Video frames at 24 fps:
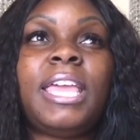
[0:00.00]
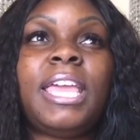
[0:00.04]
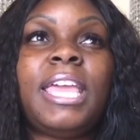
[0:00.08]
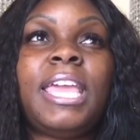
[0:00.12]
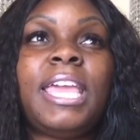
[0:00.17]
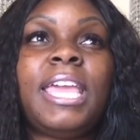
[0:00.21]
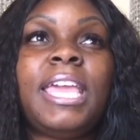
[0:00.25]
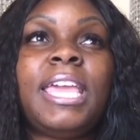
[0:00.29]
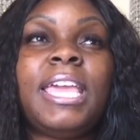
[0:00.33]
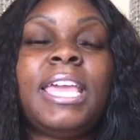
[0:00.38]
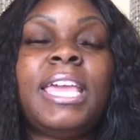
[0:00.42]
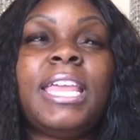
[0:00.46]

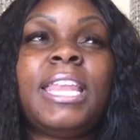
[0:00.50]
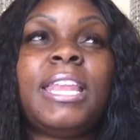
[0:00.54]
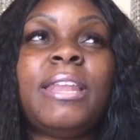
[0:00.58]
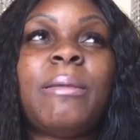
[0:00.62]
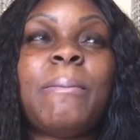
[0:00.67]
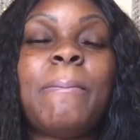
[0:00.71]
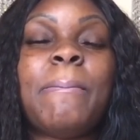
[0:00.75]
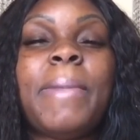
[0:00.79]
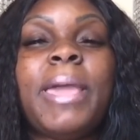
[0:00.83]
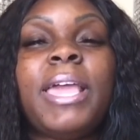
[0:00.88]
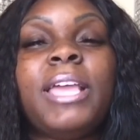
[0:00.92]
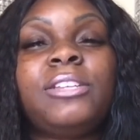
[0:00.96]
and
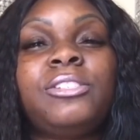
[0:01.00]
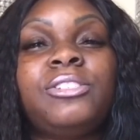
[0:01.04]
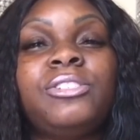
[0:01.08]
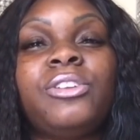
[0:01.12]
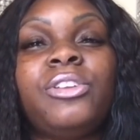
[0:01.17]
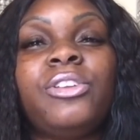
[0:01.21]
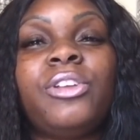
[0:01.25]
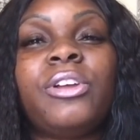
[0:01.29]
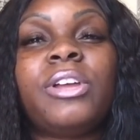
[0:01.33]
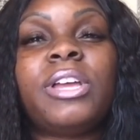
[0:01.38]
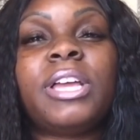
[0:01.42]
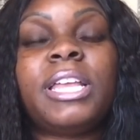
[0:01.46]
make sure
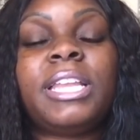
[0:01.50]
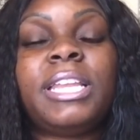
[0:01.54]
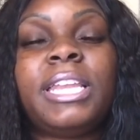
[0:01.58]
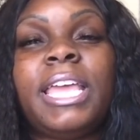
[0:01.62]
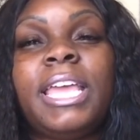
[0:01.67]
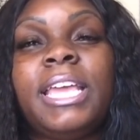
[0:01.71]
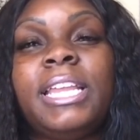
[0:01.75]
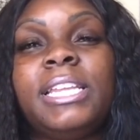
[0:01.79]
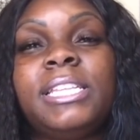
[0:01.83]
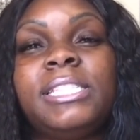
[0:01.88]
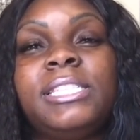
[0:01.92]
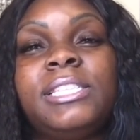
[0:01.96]
you're
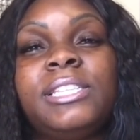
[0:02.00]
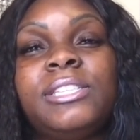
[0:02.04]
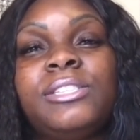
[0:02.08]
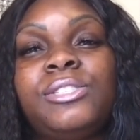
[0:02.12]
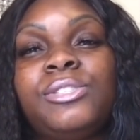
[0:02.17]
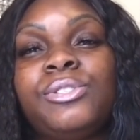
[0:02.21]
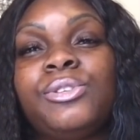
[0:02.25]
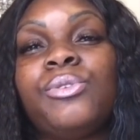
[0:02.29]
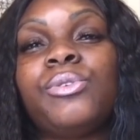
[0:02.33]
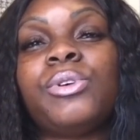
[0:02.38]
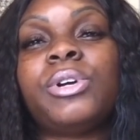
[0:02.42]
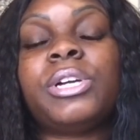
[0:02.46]
connected to
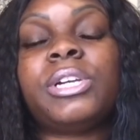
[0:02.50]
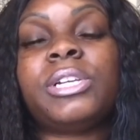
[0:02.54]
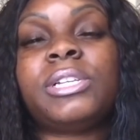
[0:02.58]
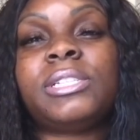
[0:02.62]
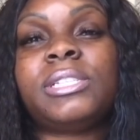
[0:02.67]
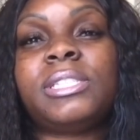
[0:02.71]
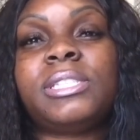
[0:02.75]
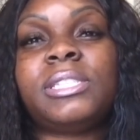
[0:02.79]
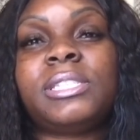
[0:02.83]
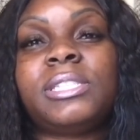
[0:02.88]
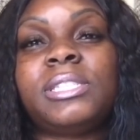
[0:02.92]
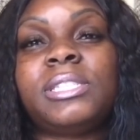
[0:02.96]

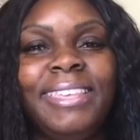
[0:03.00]
source.